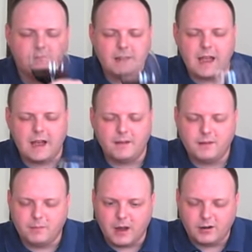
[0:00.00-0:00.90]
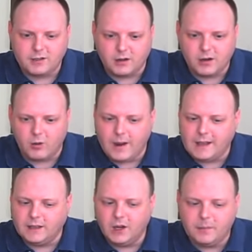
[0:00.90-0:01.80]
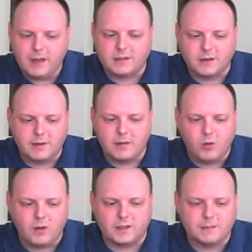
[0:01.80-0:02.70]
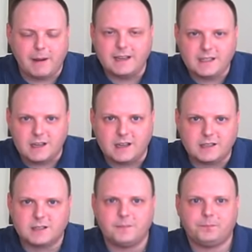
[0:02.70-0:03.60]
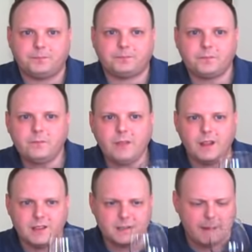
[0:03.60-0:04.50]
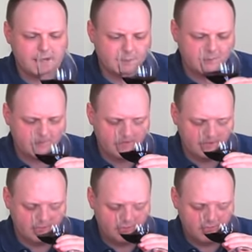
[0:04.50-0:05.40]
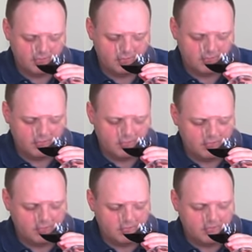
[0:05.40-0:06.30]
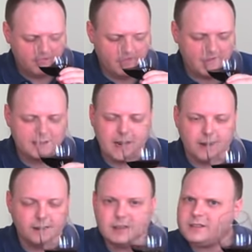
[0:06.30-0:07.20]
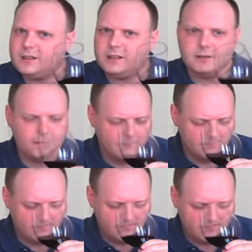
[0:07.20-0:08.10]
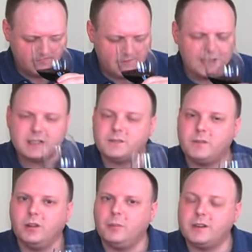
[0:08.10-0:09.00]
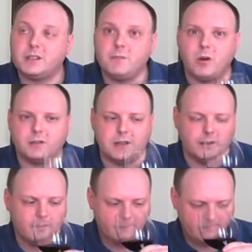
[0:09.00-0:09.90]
Yeah, the butter's starting to go away a little bit, so I'm getting more of the spiciness and the spices. But it's there. Let's kind of a little bit of smoke too.